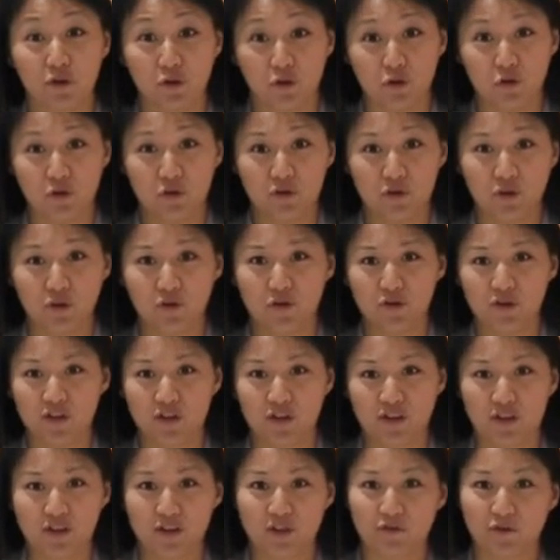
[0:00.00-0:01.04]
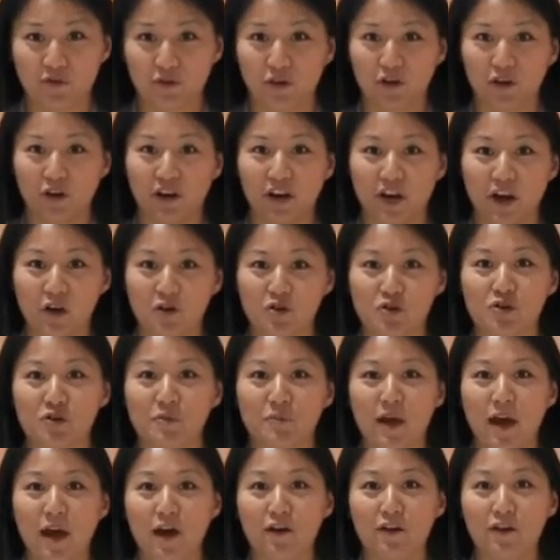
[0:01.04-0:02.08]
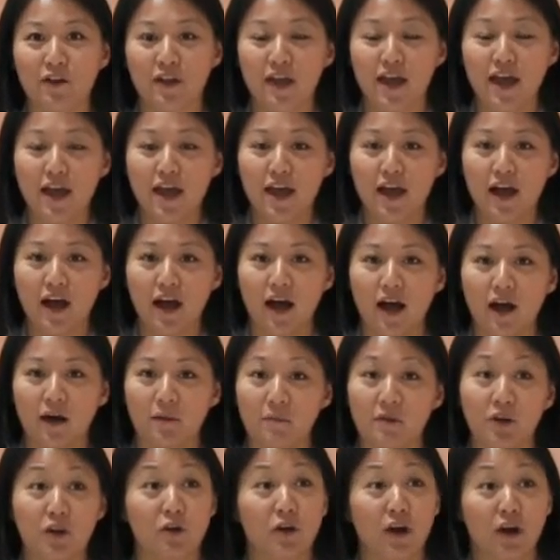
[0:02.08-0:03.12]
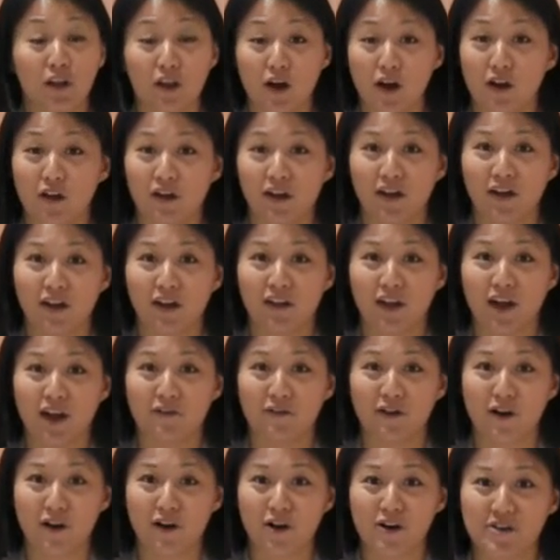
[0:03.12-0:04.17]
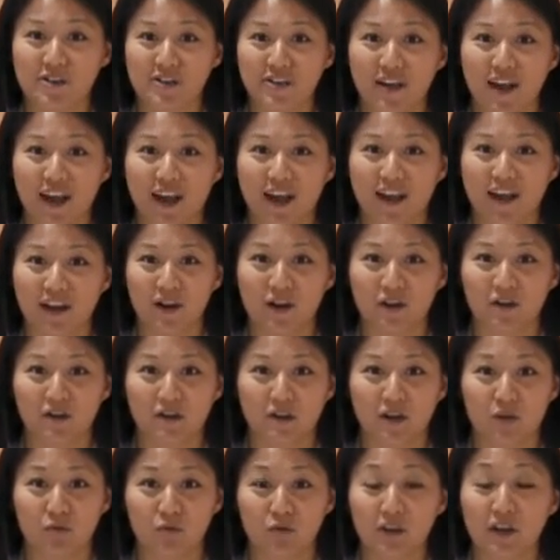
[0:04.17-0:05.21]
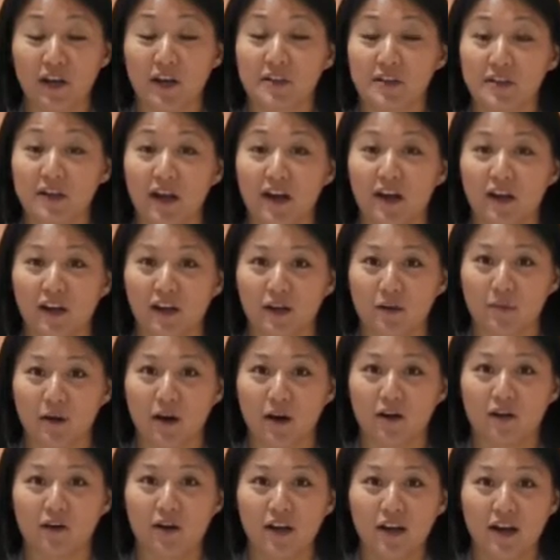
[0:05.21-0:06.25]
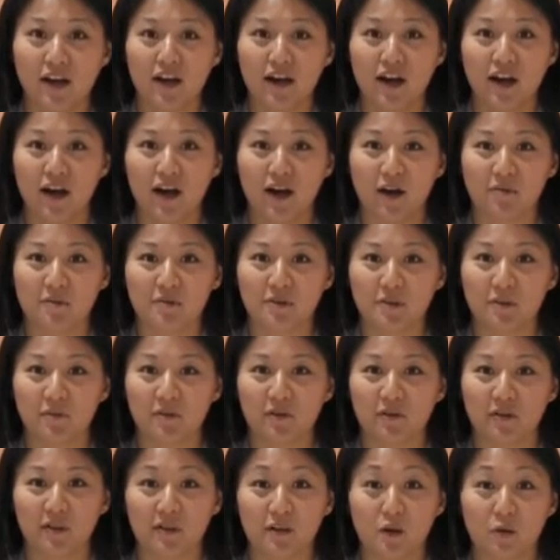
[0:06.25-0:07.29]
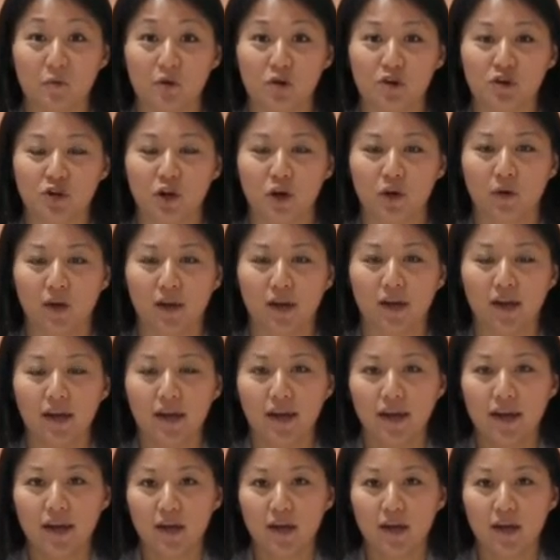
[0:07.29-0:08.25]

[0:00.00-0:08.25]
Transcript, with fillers: Vue Solutions for Carestream Health. I'm um, here at, at, live at RSNA and uh, really excited about um, some of the things that we're showing.